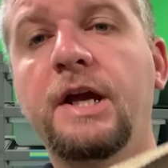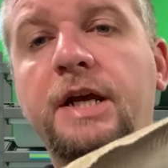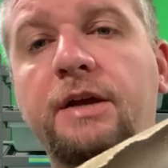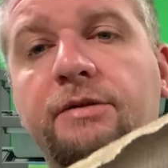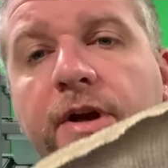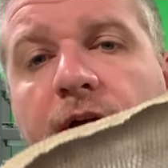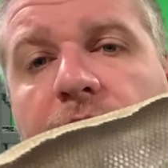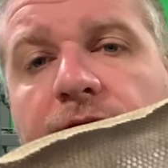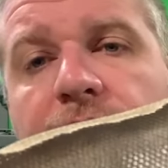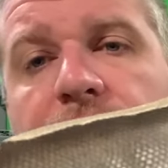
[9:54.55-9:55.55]
Even
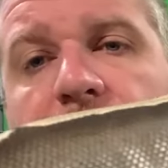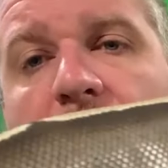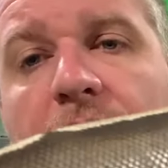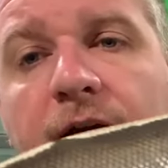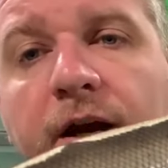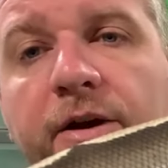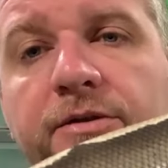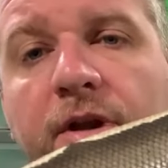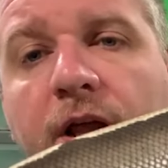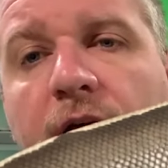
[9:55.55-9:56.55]
if I know
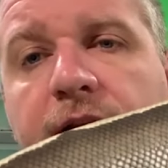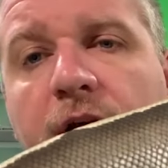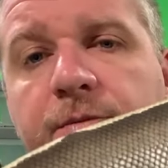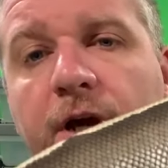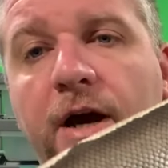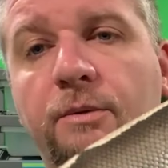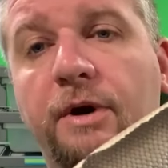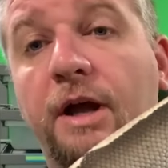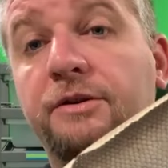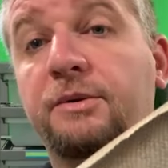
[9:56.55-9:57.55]
a lot of times
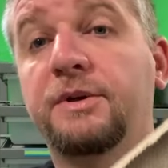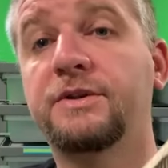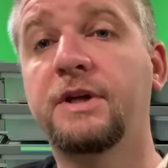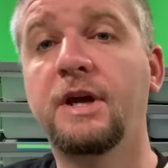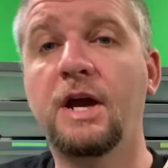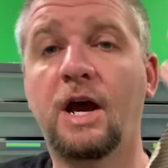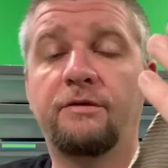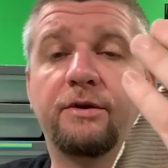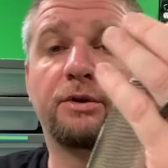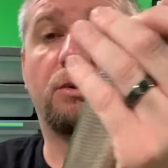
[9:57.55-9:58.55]
what I'll do is I
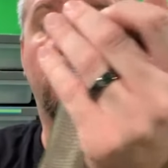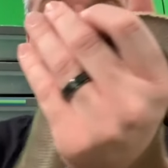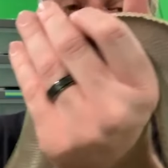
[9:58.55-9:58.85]
fill their water